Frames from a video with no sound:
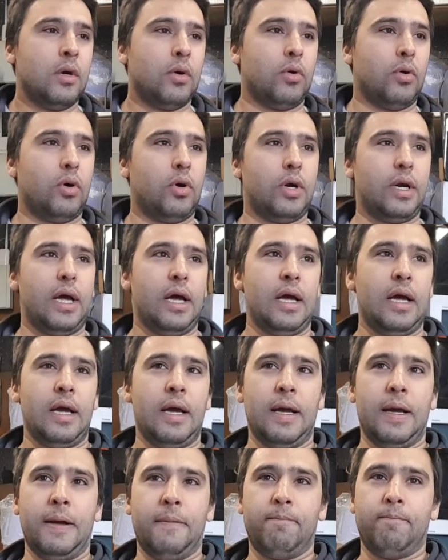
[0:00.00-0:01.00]
or
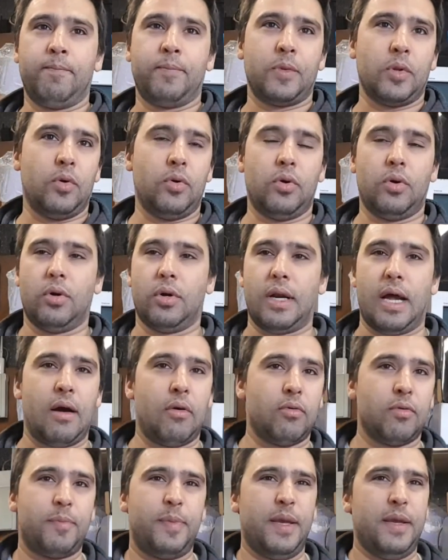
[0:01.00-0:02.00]
I
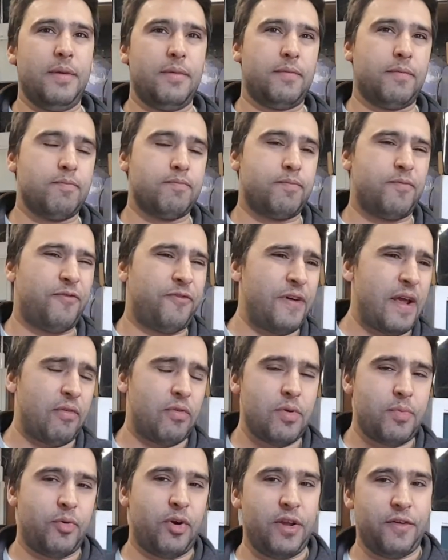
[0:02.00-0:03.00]
will be
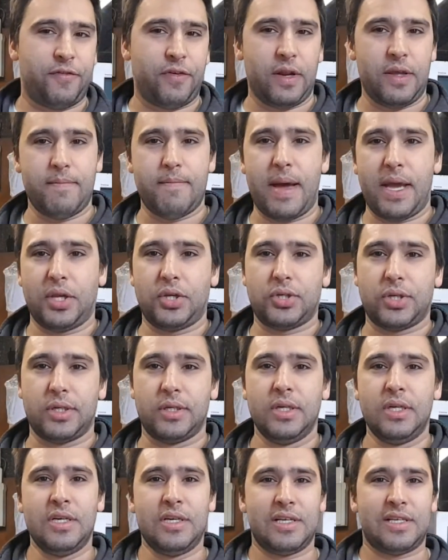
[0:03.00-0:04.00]
very briefly
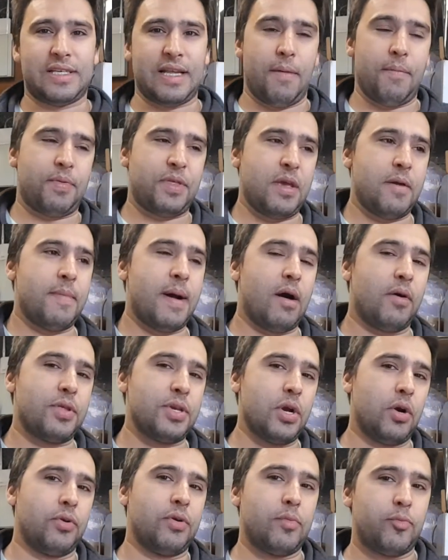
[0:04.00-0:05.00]
mention something about
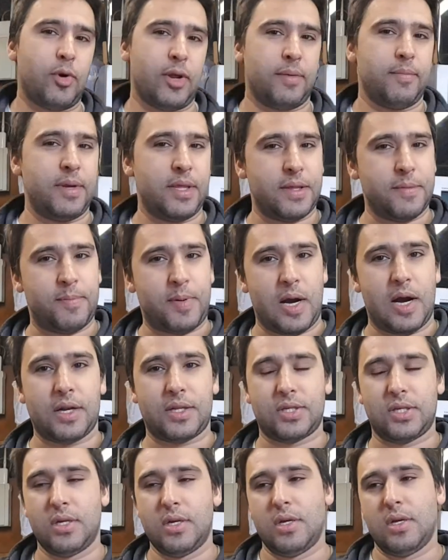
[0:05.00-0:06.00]
the owner bringing me the
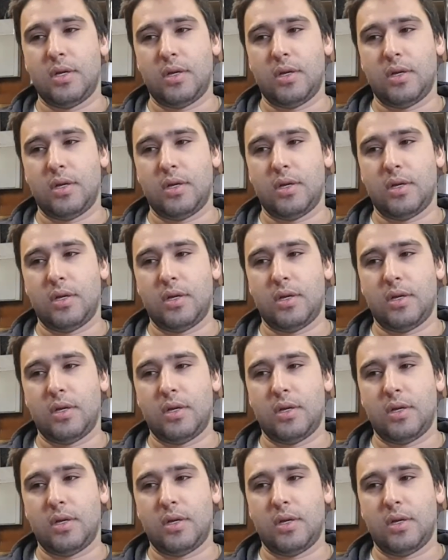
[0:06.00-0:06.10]
parts.